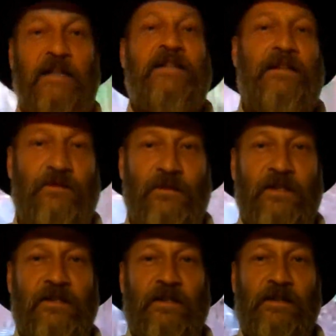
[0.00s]
it's
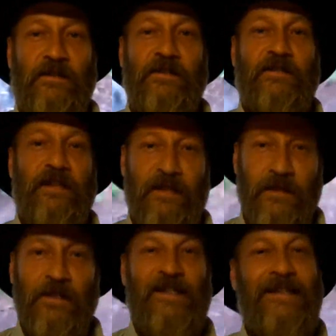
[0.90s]
interesting, to say
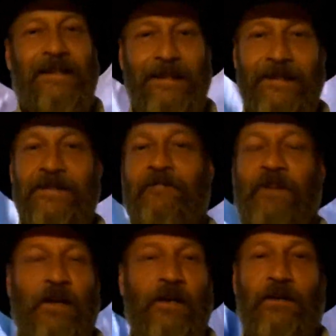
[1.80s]
the least. It is
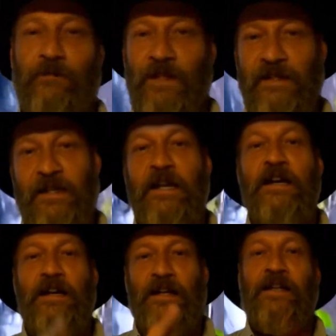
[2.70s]
very interesting.
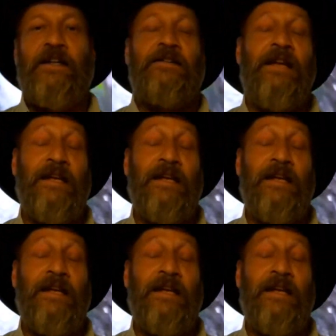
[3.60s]
Again,